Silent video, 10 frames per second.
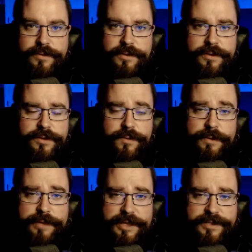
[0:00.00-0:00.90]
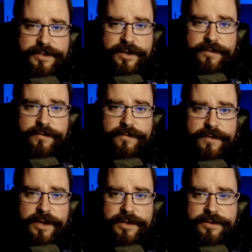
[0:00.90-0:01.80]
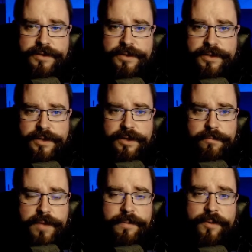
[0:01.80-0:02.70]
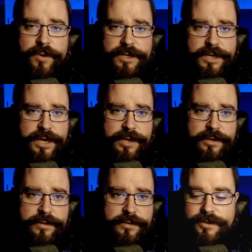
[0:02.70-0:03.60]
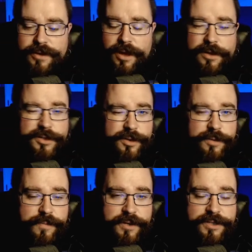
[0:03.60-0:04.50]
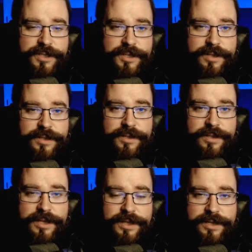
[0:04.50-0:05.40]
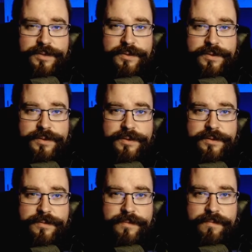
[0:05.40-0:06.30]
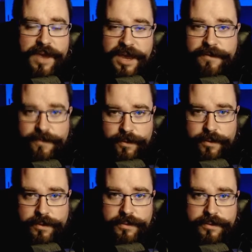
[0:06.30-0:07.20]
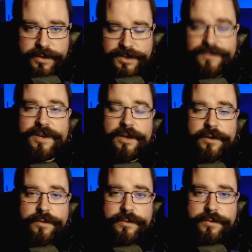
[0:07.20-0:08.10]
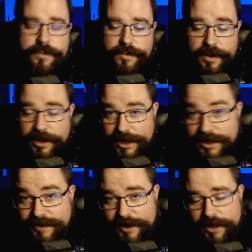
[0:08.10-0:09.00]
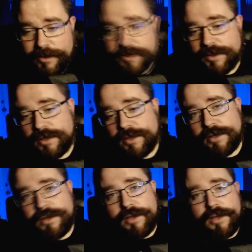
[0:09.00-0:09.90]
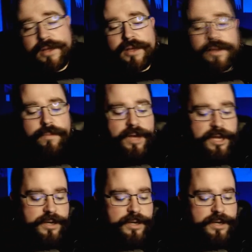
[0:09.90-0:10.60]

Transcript: do all that stuff. And maybe one day I'll show the person that this was made for, this video and these videos. But